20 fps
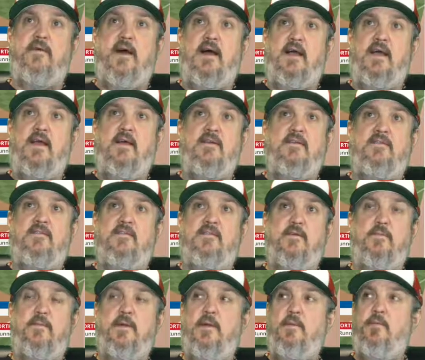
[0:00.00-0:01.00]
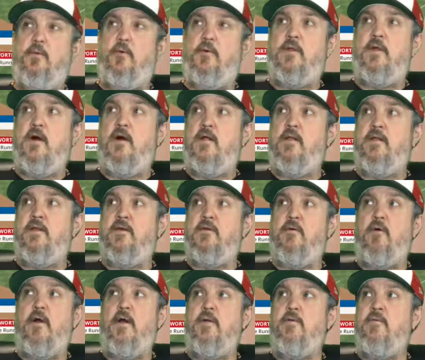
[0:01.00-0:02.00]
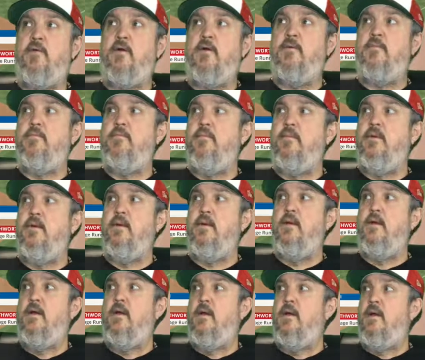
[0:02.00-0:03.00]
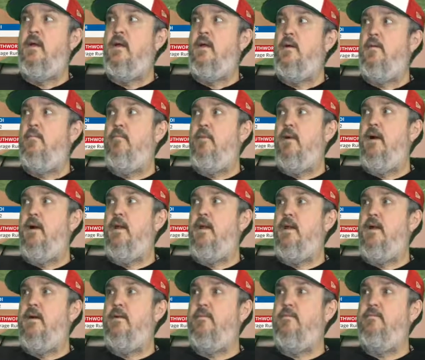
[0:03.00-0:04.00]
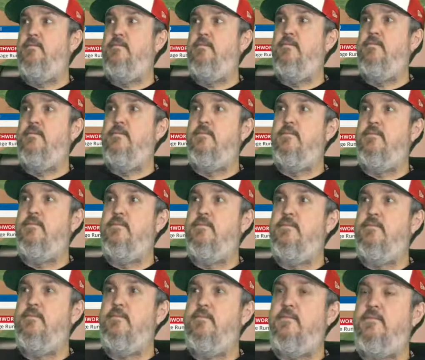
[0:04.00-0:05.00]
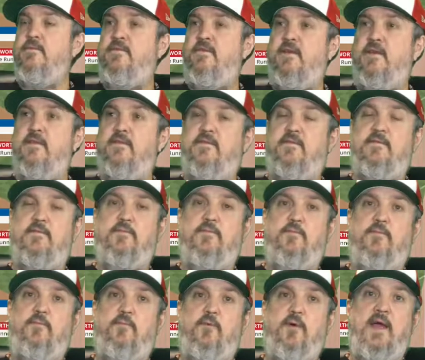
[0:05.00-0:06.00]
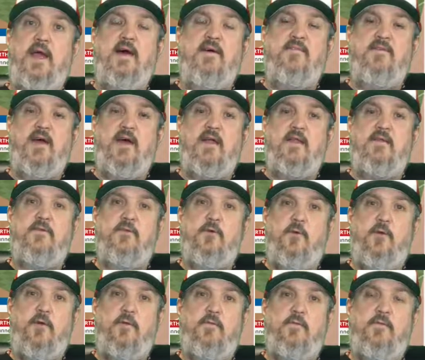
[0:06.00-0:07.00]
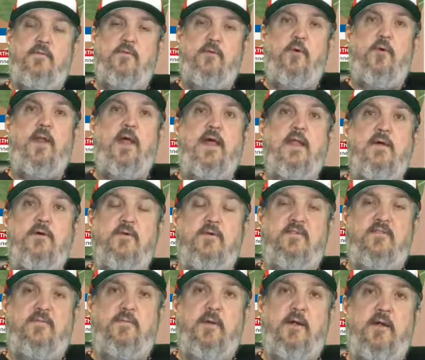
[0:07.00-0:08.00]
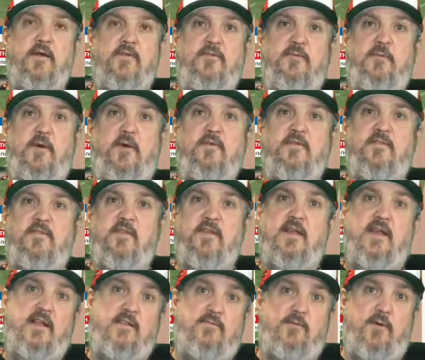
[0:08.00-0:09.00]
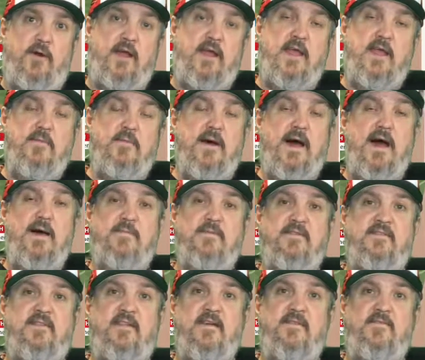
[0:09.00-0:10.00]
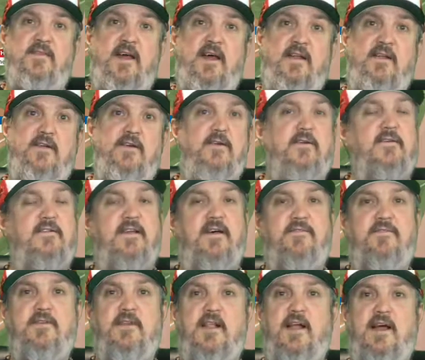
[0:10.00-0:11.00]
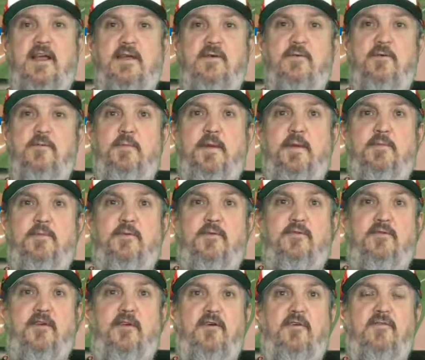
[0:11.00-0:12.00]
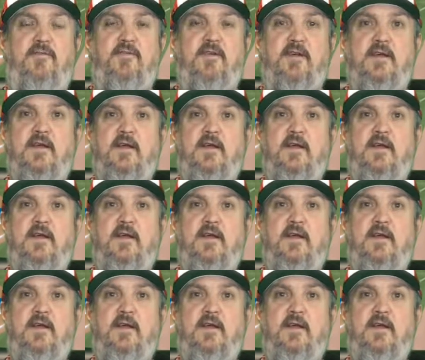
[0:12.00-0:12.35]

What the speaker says: I guess some people would call it a great room, but since we have had tornado experience previously, that's where I keep my APBAGo stuff down here, because I feel like it would be preserved